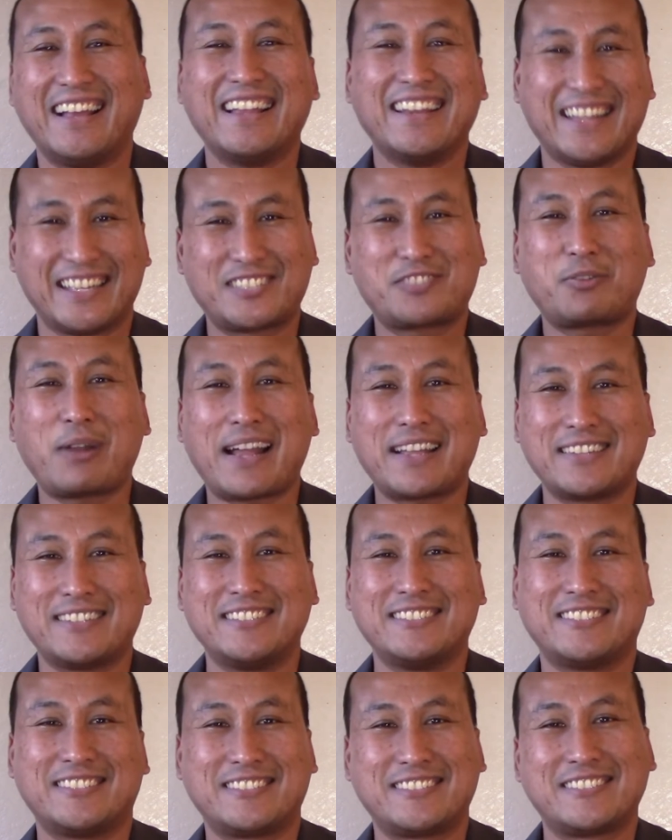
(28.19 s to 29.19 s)
Let's rock
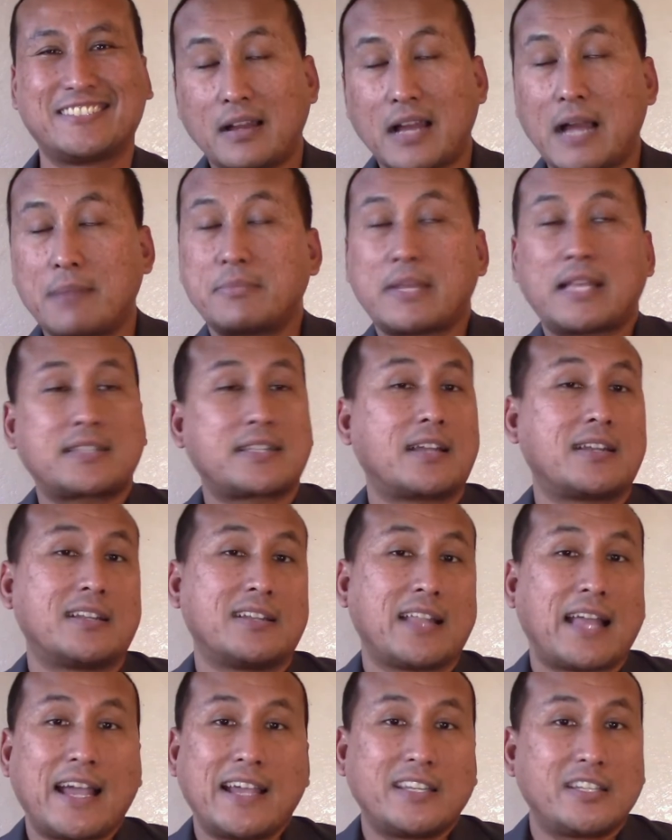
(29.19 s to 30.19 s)
this. I'm not gonna
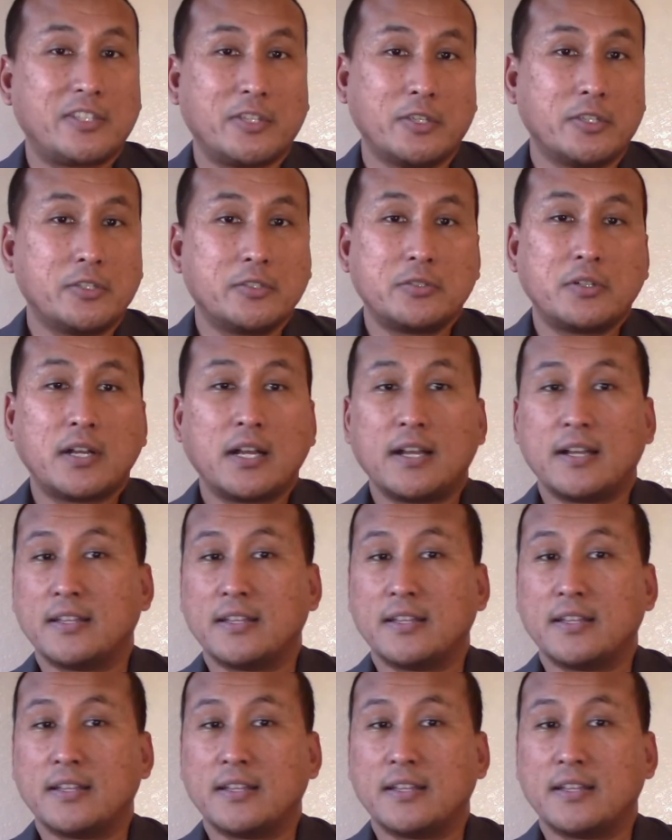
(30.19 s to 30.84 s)
lie to you.